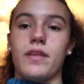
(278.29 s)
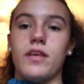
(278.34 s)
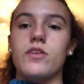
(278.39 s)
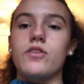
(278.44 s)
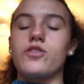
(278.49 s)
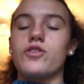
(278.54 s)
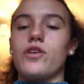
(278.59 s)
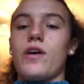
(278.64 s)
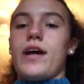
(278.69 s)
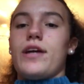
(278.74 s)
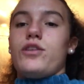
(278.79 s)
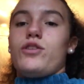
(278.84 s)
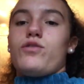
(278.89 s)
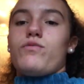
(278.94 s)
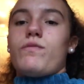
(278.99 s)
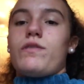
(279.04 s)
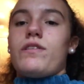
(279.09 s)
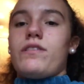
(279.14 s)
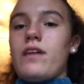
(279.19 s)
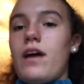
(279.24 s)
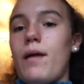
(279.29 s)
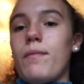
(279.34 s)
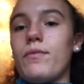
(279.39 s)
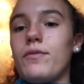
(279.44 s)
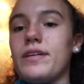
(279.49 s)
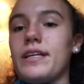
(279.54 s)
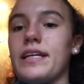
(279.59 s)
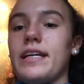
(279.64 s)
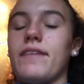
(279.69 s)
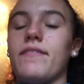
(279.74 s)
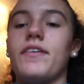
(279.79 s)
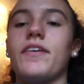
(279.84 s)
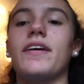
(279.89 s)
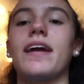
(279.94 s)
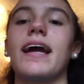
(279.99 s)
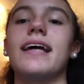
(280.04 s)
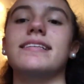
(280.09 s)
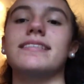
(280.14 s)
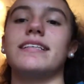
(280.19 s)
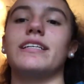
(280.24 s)
So I just wanted to hop on and give you
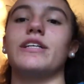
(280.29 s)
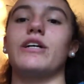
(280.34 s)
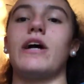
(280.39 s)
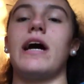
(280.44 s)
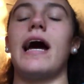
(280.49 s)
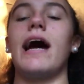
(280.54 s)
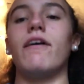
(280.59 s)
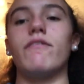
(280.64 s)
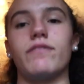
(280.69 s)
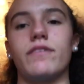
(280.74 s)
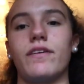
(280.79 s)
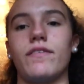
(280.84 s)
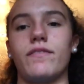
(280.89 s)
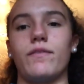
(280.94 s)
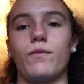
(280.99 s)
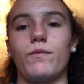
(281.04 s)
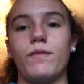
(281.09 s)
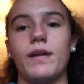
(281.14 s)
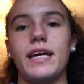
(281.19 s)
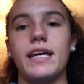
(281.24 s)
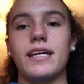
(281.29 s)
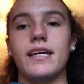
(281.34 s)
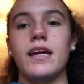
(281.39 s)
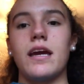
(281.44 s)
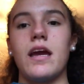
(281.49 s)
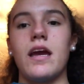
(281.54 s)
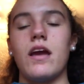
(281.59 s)
guys a little outfit of the week,